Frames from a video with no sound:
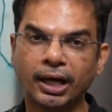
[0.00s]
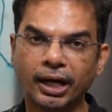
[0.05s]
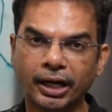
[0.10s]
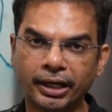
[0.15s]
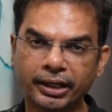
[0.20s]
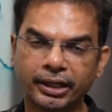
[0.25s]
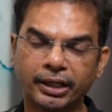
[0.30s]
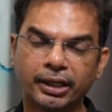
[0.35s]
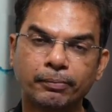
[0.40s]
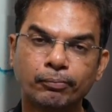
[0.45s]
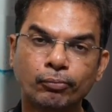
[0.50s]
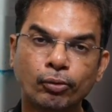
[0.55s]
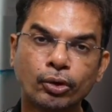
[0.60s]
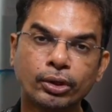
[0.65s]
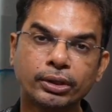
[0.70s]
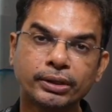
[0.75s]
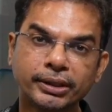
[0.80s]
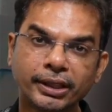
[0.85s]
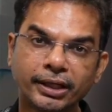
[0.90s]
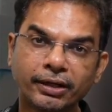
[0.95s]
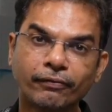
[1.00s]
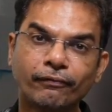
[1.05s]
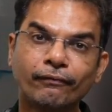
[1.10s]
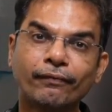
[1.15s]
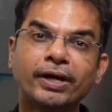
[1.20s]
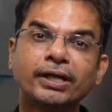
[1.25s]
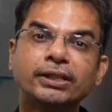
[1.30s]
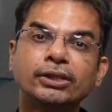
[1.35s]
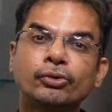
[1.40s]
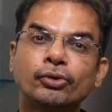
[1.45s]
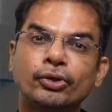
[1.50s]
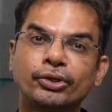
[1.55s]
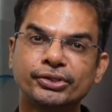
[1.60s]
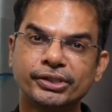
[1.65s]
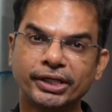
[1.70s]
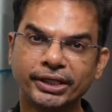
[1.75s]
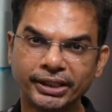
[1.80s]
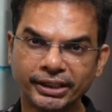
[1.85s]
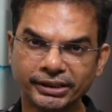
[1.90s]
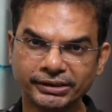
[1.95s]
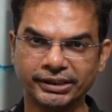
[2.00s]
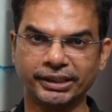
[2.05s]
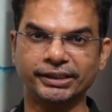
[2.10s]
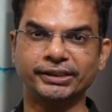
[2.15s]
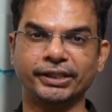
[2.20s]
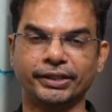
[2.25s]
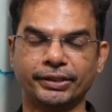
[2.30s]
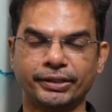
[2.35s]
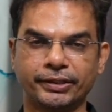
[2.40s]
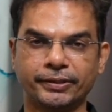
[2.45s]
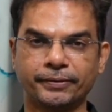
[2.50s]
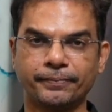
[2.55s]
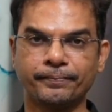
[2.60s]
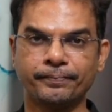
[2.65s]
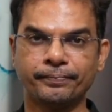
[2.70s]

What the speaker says: and more than 5000 genetic changes.